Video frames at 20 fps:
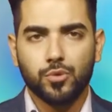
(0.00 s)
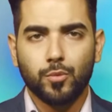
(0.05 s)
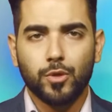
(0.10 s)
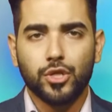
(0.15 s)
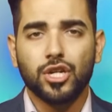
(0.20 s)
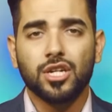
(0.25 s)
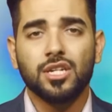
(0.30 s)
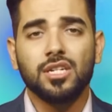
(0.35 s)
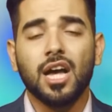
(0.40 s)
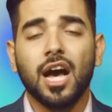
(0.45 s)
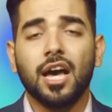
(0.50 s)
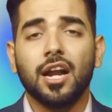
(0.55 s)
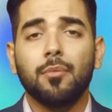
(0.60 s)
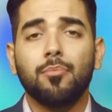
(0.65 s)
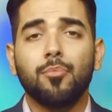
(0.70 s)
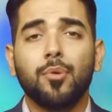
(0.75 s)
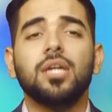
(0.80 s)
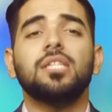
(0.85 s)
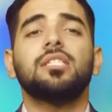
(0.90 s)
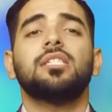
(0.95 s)
We should not
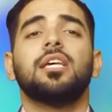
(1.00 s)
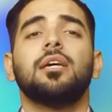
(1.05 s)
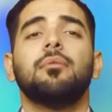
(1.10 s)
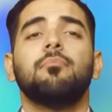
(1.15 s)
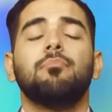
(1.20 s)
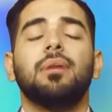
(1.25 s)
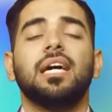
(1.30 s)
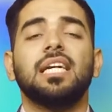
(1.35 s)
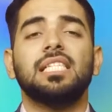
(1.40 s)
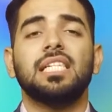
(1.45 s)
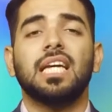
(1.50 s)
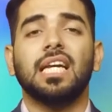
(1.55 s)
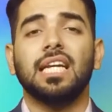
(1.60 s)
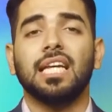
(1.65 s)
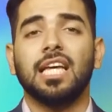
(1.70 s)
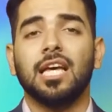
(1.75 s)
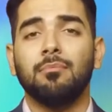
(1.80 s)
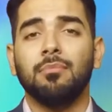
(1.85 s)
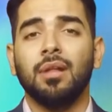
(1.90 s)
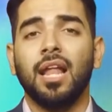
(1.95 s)
oppress him by
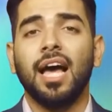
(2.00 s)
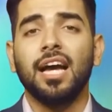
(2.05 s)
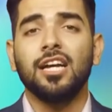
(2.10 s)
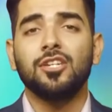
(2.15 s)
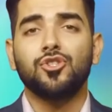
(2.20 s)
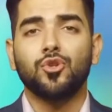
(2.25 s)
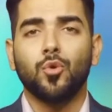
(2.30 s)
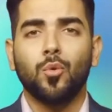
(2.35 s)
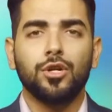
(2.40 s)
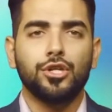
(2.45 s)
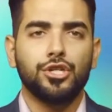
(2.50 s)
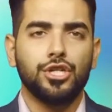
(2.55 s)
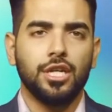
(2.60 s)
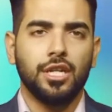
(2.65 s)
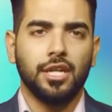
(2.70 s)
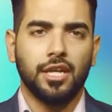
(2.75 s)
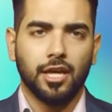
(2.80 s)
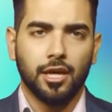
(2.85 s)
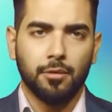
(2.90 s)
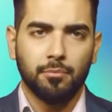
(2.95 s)
telling him lies or
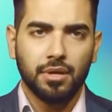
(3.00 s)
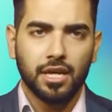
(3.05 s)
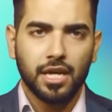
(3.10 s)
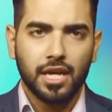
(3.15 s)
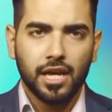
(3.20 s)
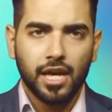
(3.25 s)
cheating him.